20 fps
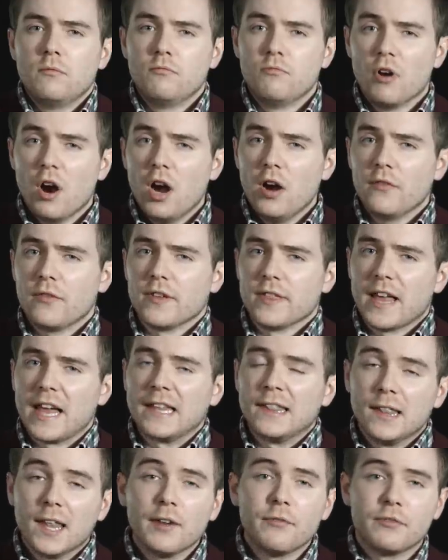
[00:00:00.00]
Rather
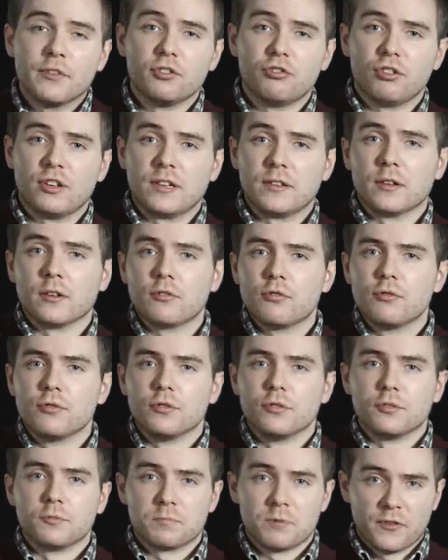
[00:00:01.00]
than leveraging the
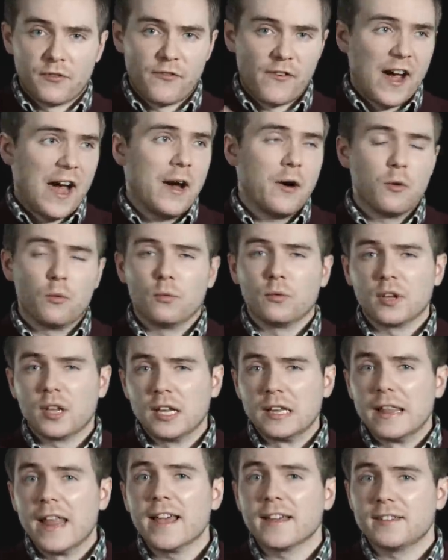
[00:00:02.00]
crew's profound
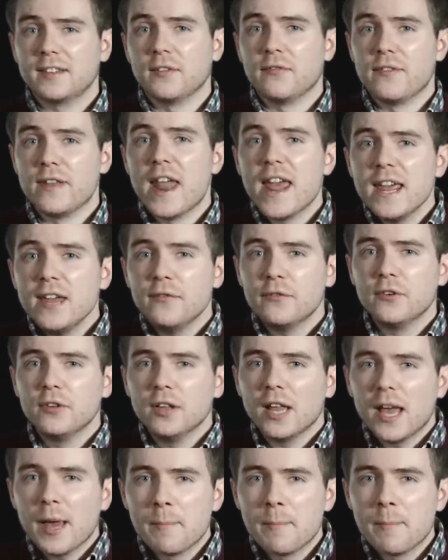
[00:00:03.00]
collective naval